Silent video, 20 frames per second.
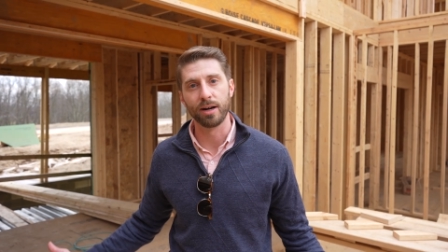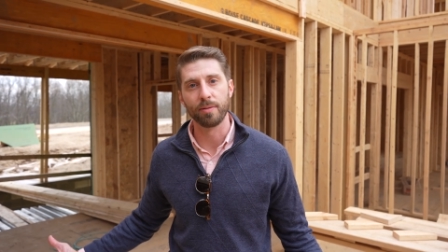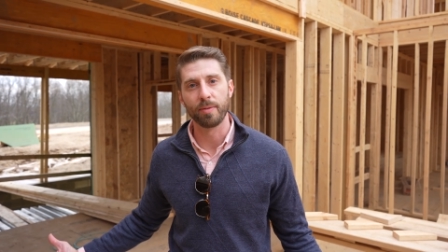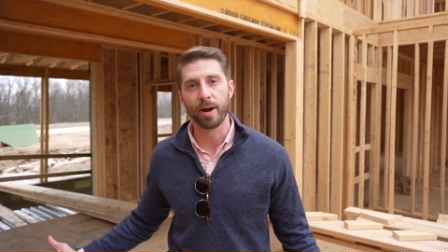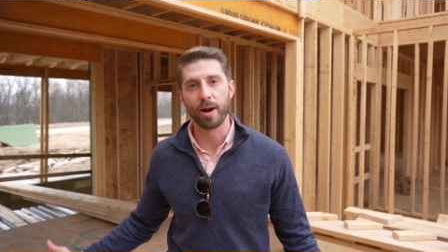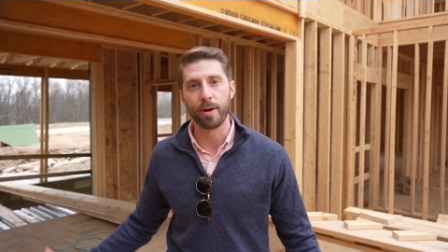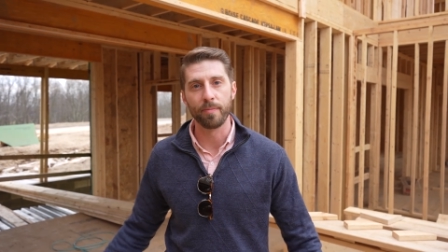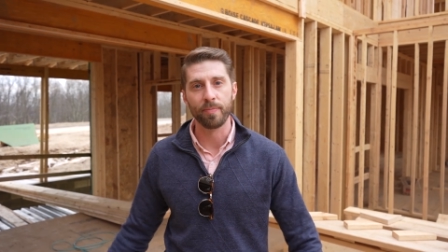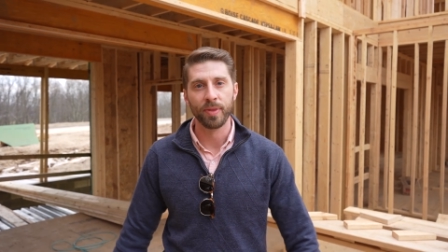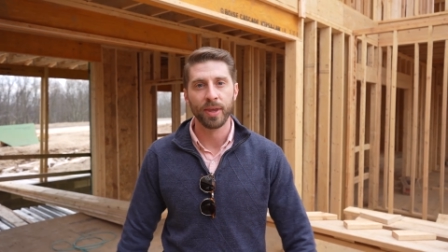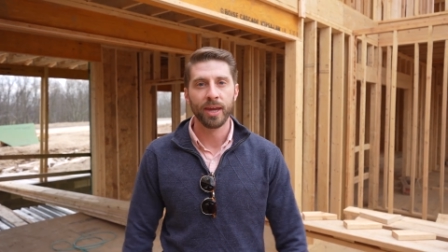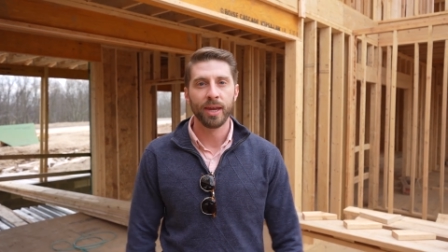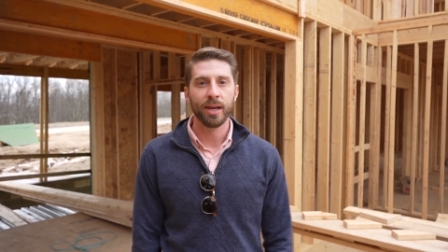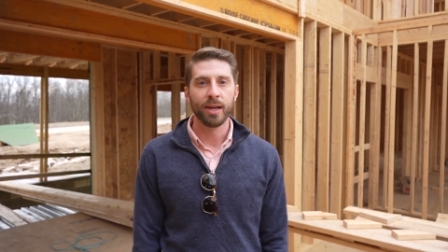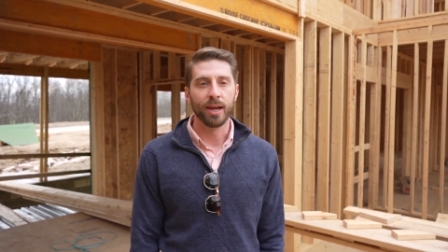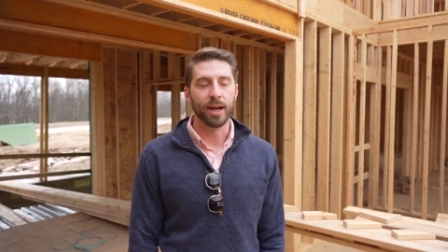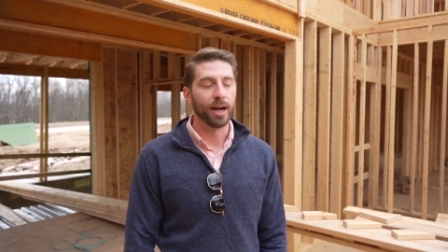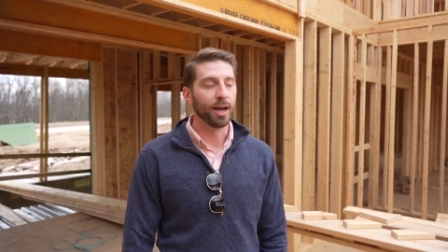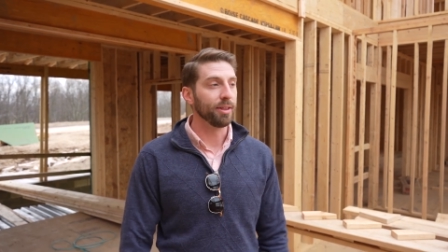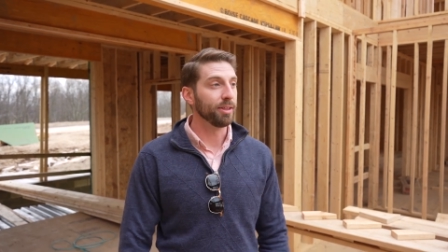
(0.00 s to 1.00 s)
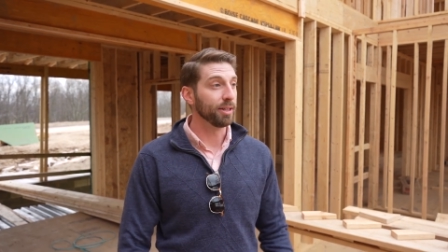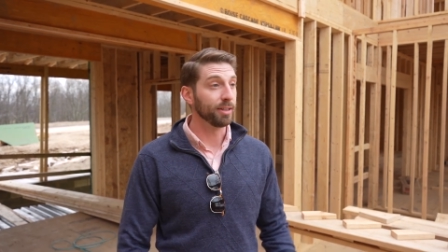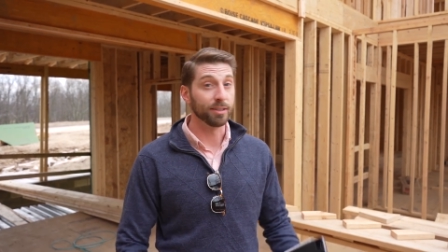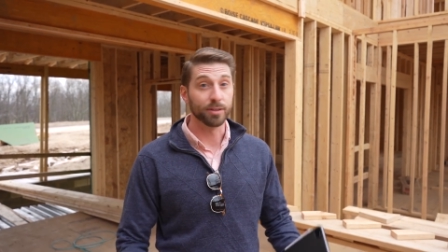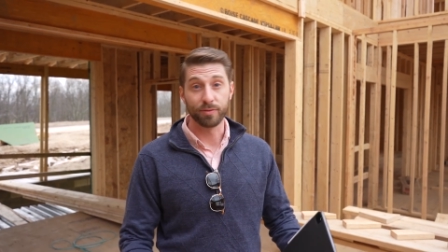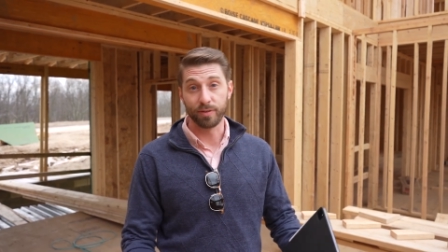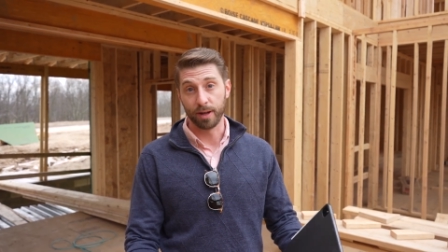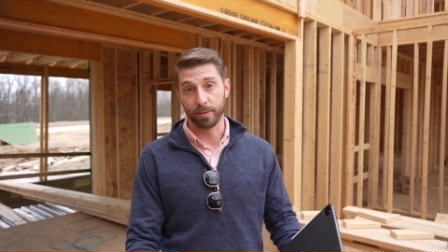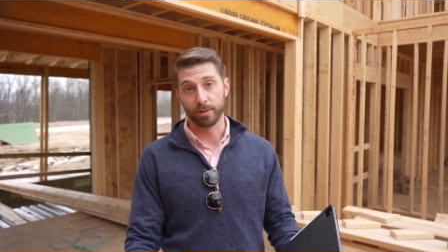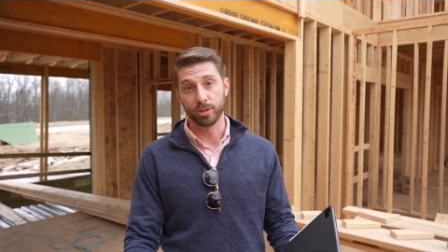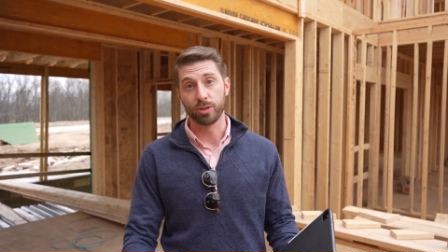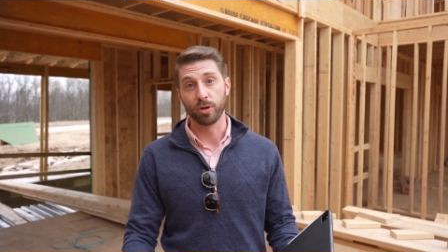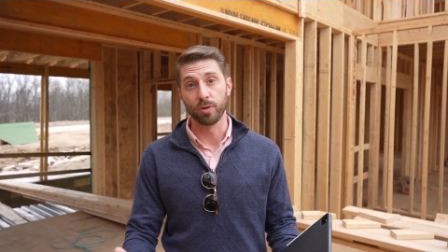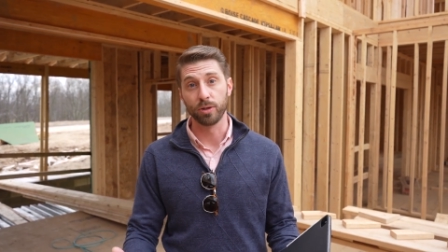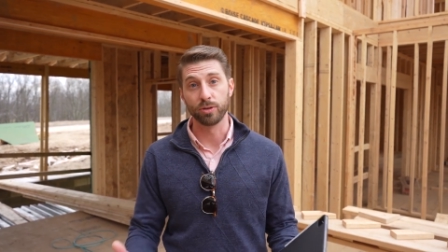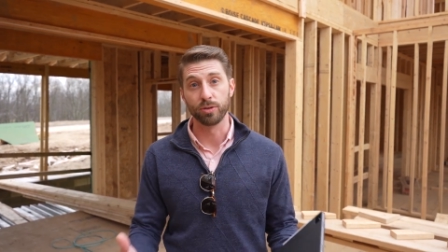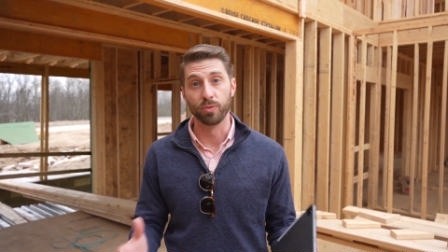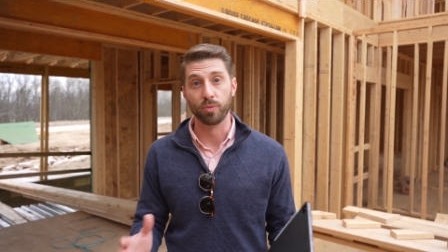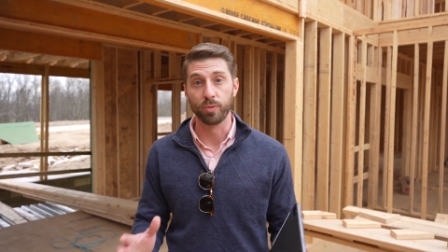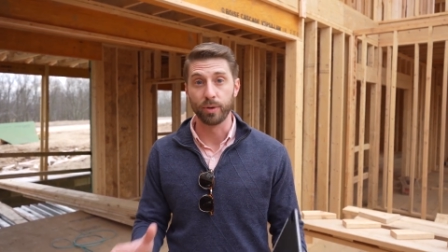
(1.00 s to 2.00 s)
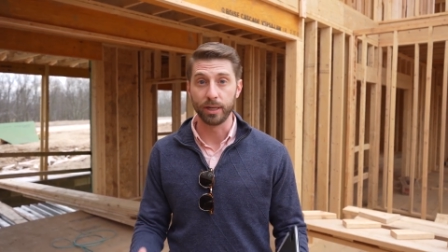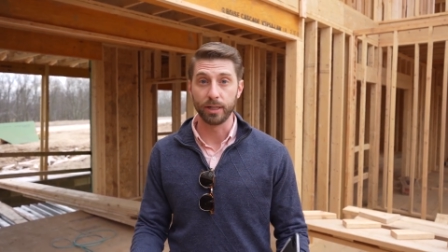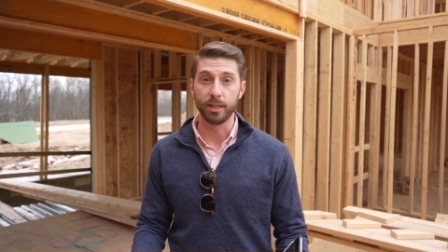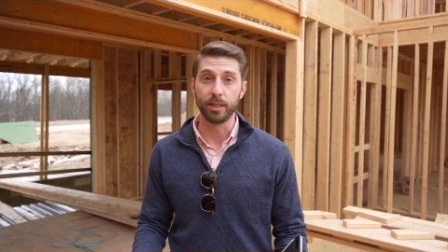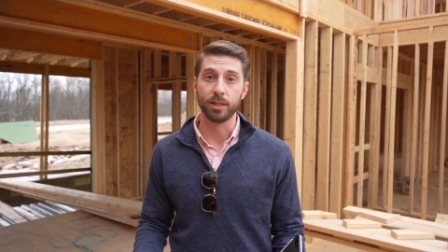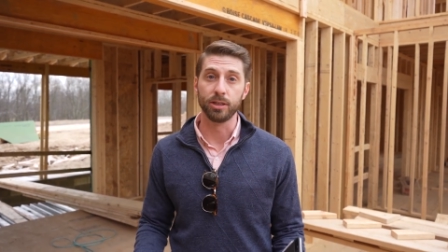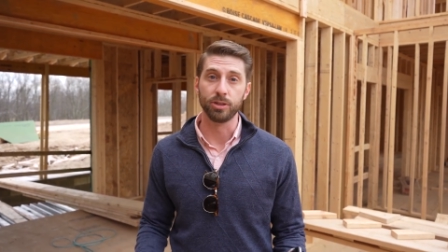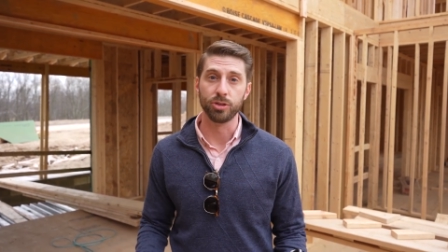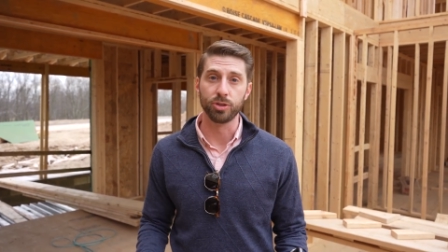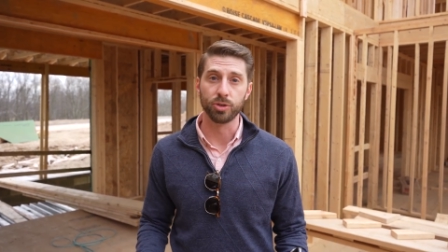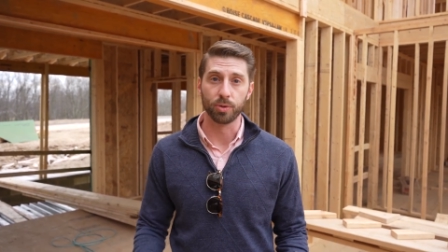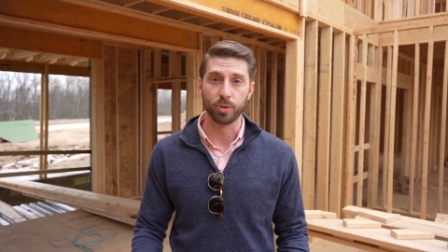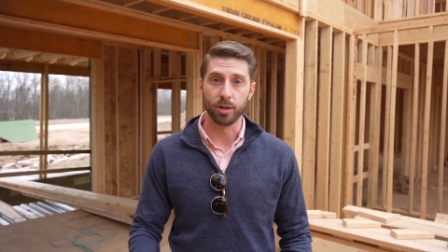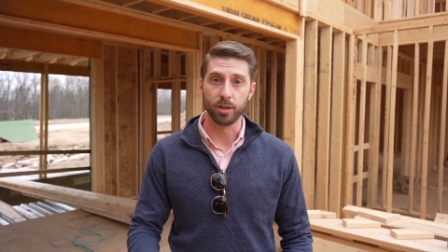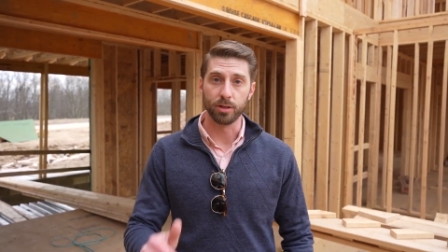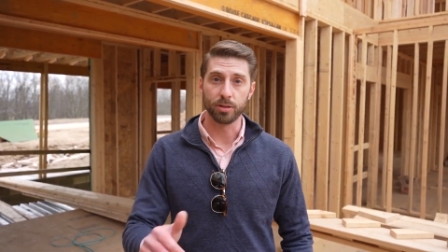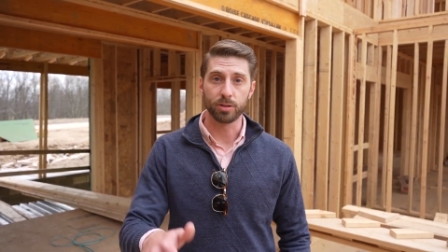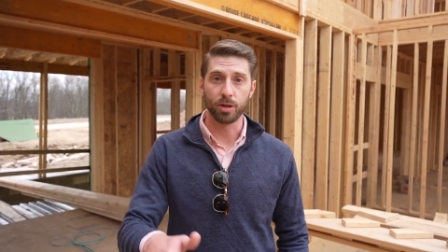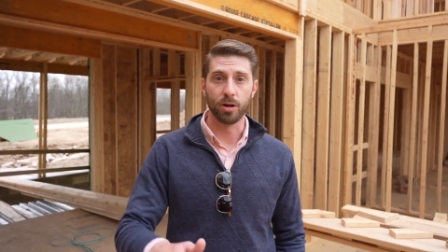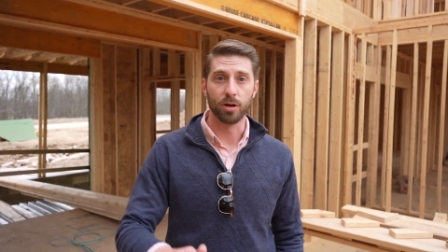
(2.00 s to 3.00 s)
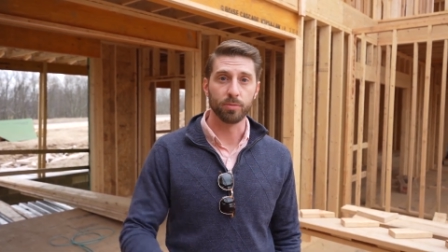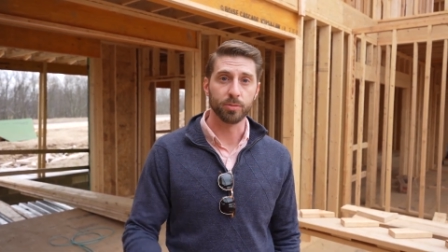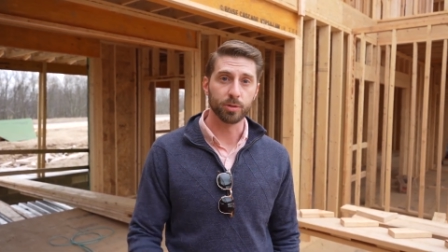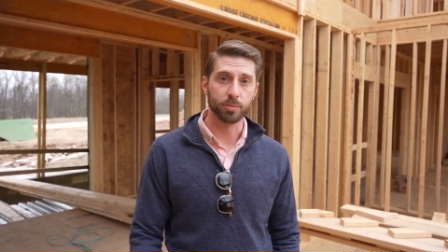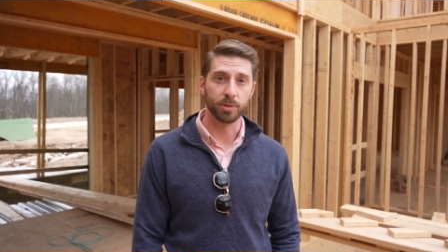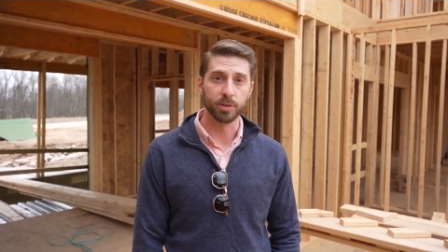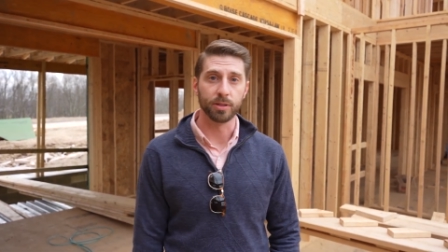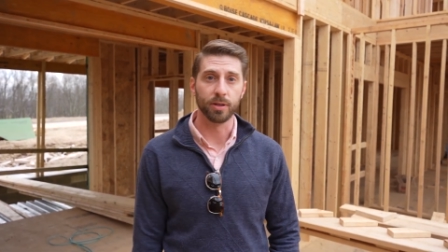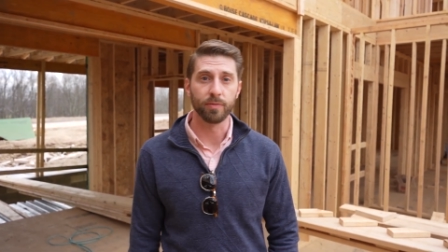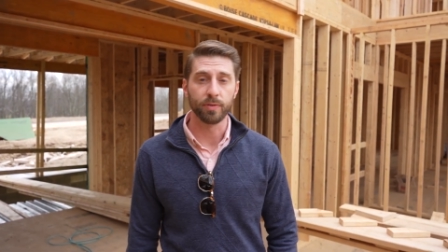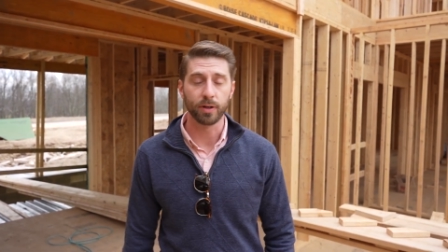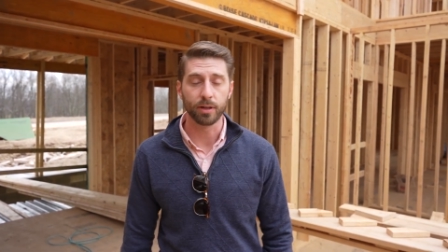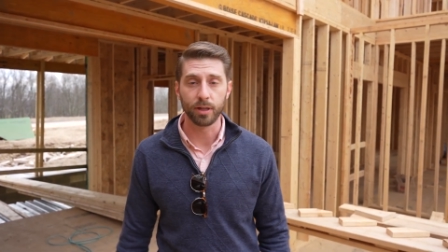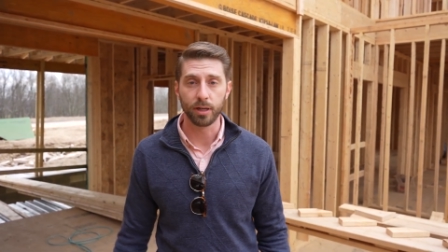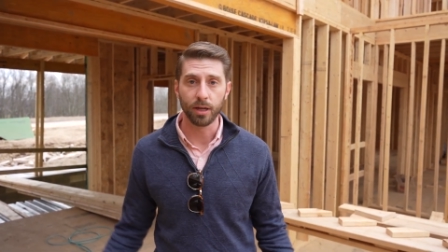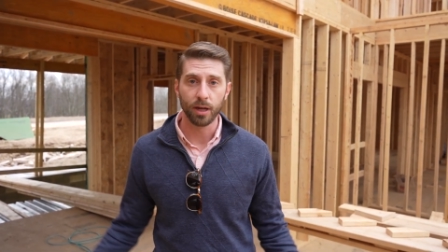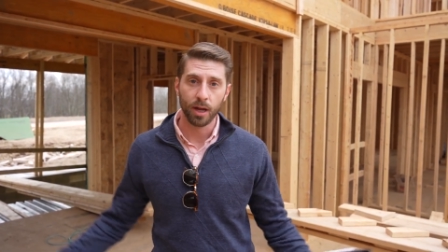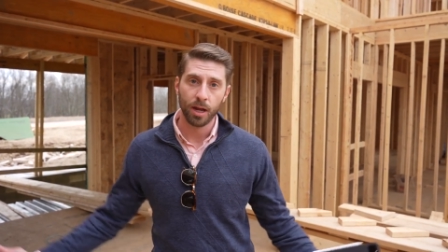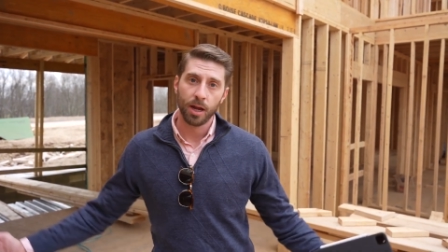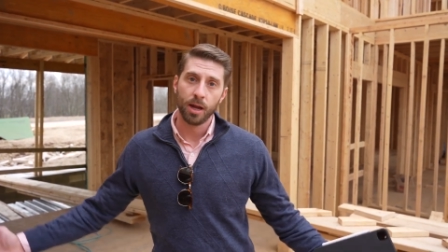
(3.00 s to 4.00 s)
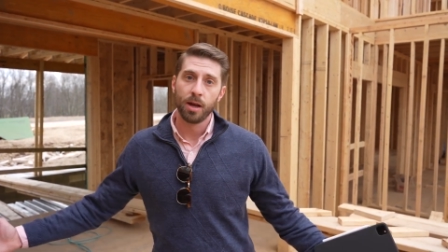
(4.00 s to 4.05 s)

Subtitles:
about. I think this family is going to really enjoy this home specifically.